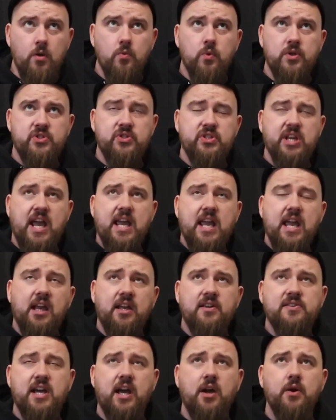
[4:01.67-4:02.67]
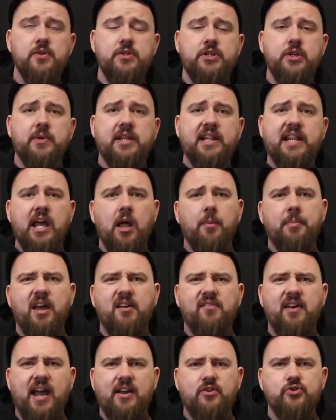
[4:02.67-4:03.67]
saying, because I always do a little bit
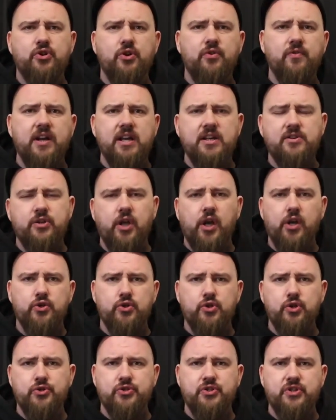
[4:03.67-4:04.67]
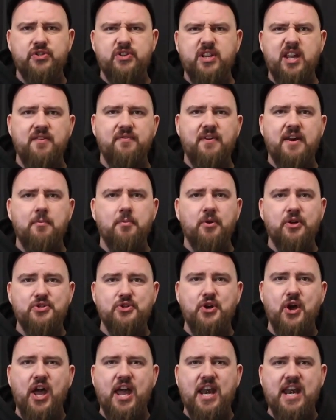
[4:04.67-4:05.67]
of extra research just to see if anybody's
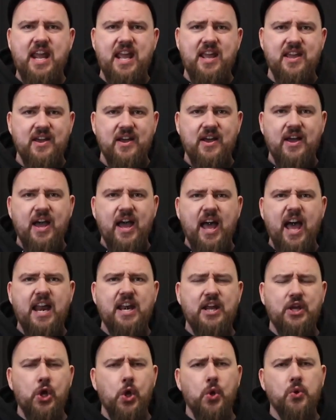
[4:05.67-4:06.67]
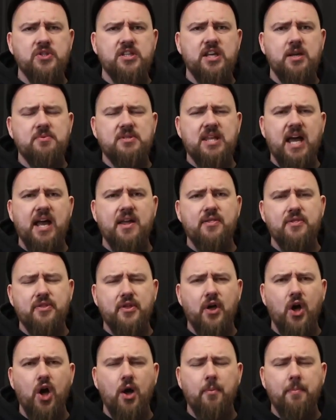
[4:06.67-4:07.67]
got any cool tips that I hadn't
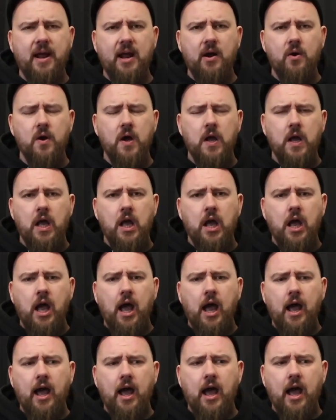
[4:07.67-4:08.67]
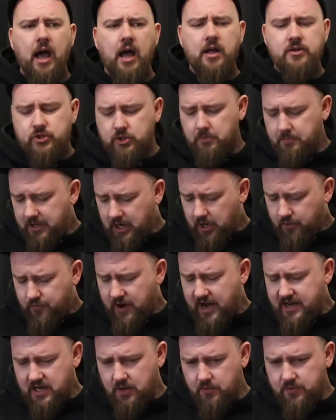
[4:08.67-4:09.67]
thought about. Somebody on
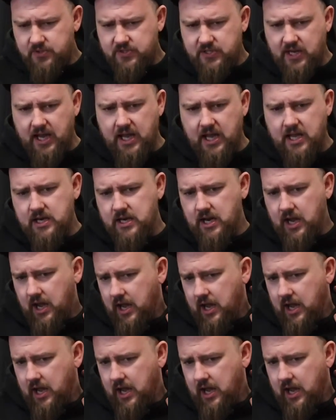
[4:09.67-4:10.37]
Reddit was saying